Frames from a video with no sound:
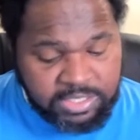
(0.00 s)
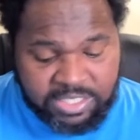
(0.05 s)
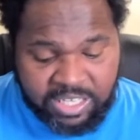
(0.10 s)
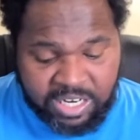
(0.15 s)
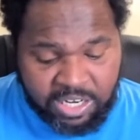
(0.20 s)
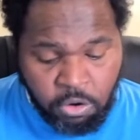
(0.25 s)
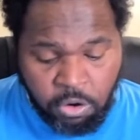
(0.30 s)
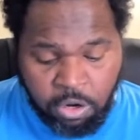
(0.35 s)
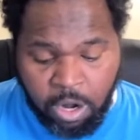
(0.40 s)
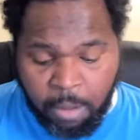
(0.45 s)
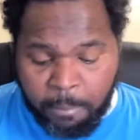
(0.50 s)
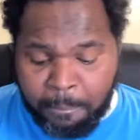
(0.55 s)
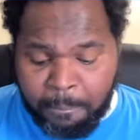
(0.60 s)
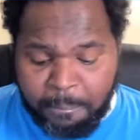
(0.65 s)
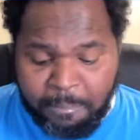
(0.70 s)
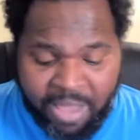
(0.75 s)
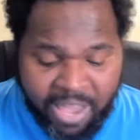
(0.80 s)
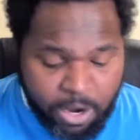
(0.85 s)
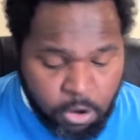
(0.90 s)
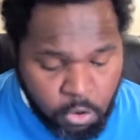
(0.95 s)
sitting on a
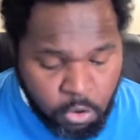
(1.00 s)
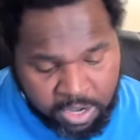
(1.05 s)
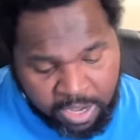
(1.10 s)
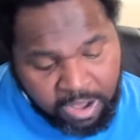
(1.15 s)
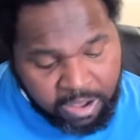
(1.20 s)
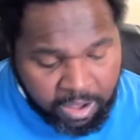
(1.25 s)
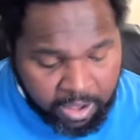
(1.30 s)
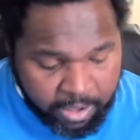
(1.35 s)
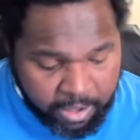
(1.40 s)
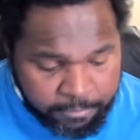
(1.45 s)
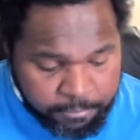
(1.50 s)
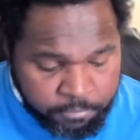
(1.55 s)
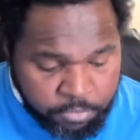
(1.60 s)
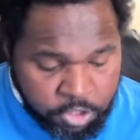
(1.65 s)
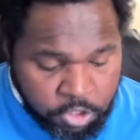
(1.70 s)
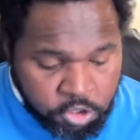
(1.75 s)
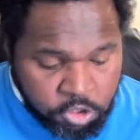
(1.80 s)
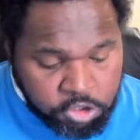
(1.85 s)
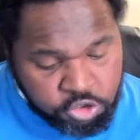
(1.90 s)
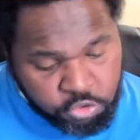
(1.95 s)
metal cot,
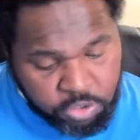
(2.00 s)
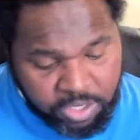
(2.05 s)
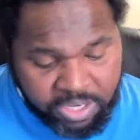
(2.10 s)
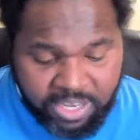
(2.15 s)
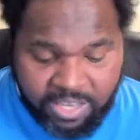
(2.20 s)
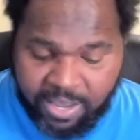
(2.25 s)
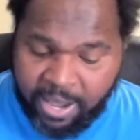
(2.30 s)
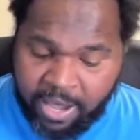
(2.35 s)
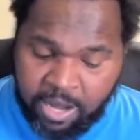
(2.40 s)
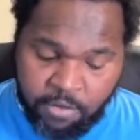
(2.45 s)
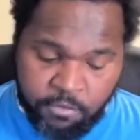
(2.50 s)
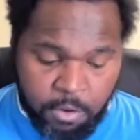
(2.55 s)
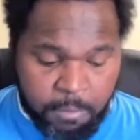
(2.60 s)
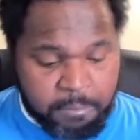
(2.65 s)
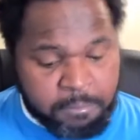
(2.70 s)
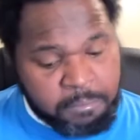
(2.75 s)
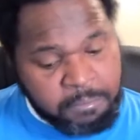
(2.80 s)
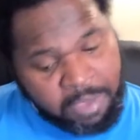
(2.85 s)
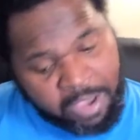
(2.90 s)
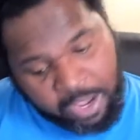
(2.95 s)
drinking out of a
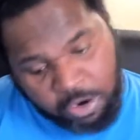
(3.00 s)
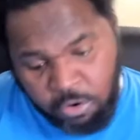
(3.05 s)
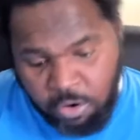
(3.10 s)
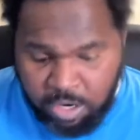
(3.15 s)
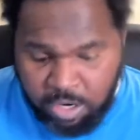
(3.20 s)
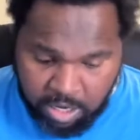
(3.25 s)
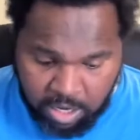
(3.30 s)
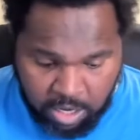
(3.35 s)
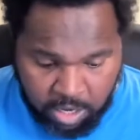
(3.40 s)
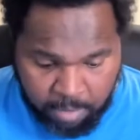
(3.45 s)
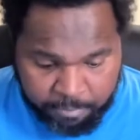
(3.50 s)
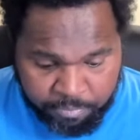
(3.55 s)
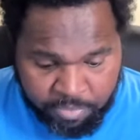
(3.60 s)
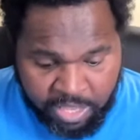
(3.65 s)
metal cup